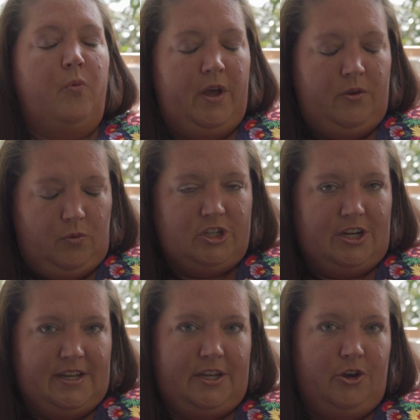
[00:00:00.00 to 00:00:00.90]
in which I
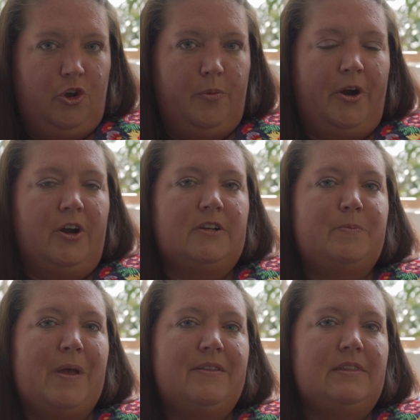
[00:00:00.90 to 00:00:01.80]
take an Uber,
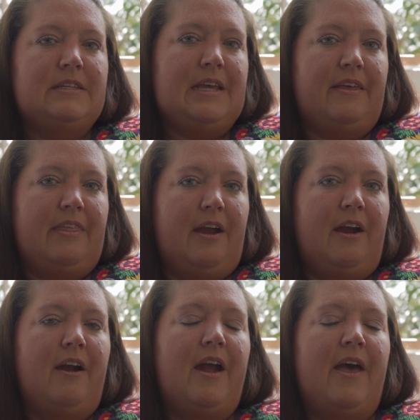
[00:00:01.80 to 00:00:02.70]
spend the day there,